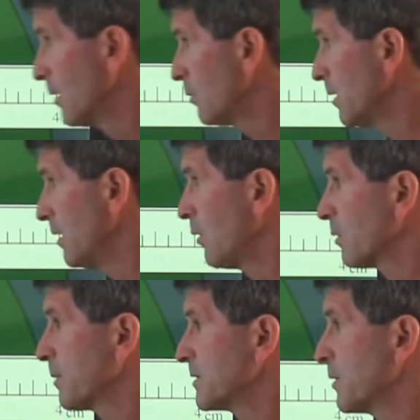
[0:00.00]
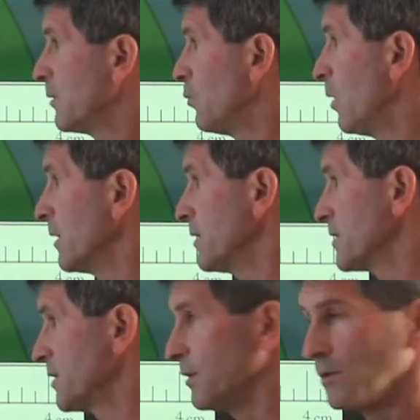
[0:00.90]
We know we're between 1 and
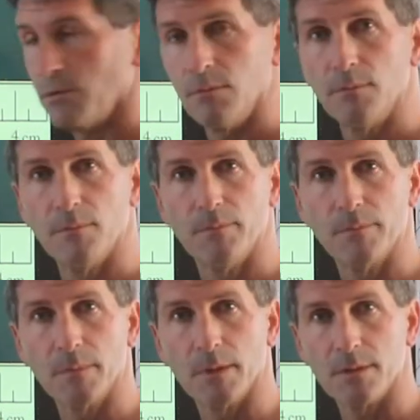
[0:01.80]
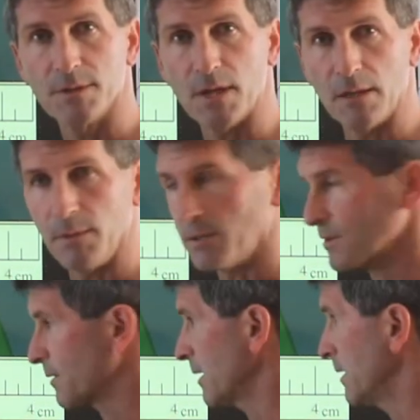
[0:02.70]
2
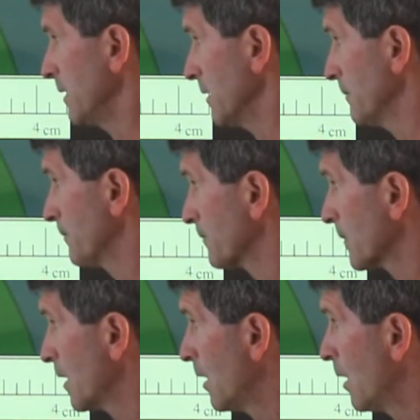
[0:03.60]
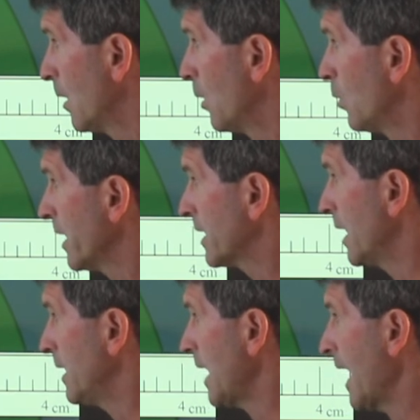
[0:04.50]
centimeters right here. We
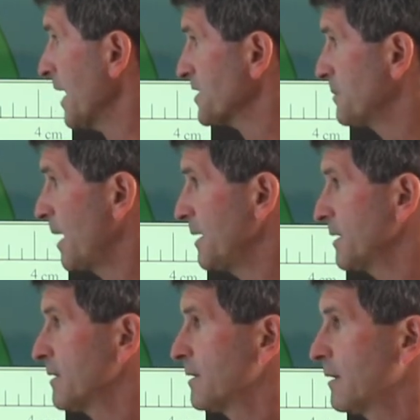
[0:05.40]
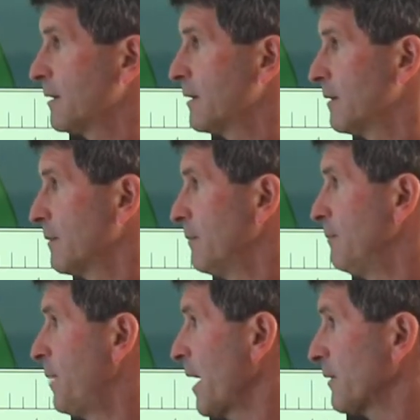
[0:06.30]
can estimate
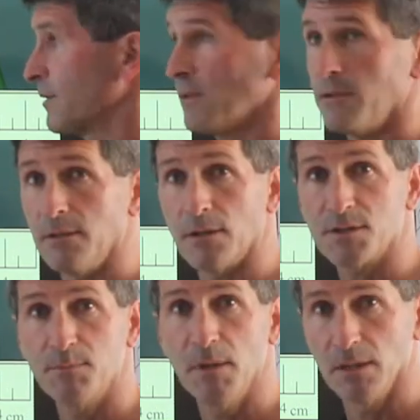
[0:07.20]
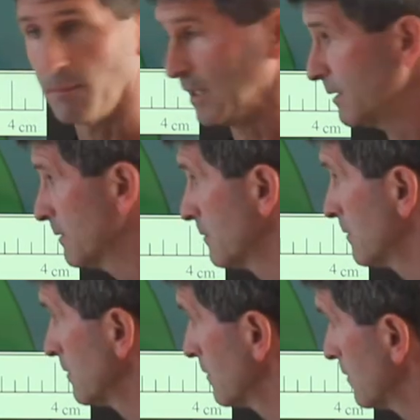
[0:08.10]
better than the nearest millimeter,
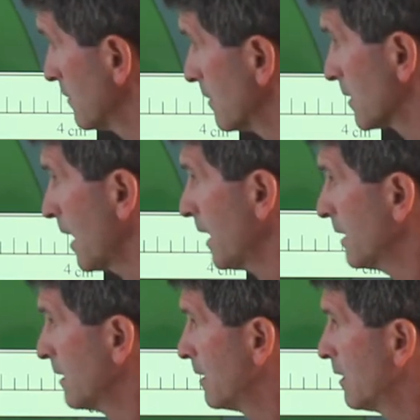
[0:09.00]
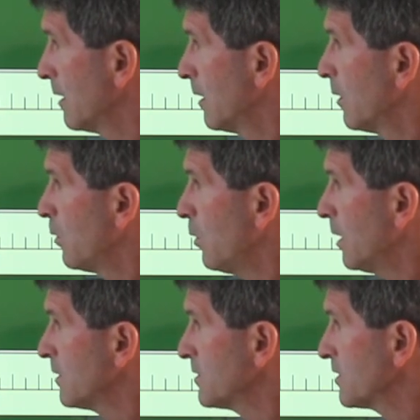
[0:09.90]
okay?
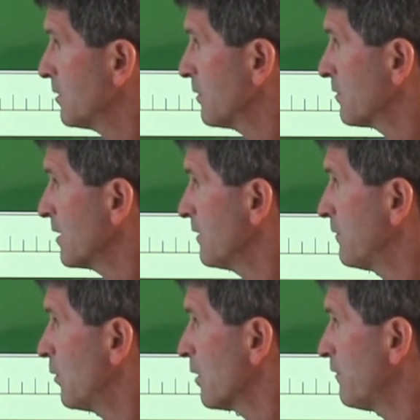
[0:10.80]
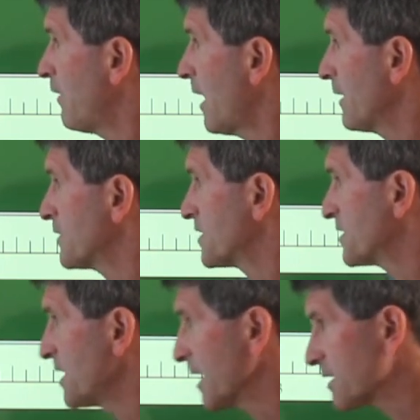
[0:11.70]
1, 2, 3, 4, 5,
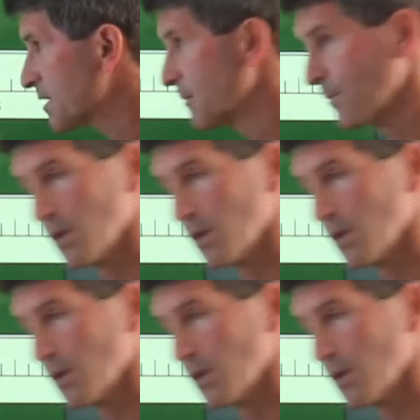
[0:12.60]
6.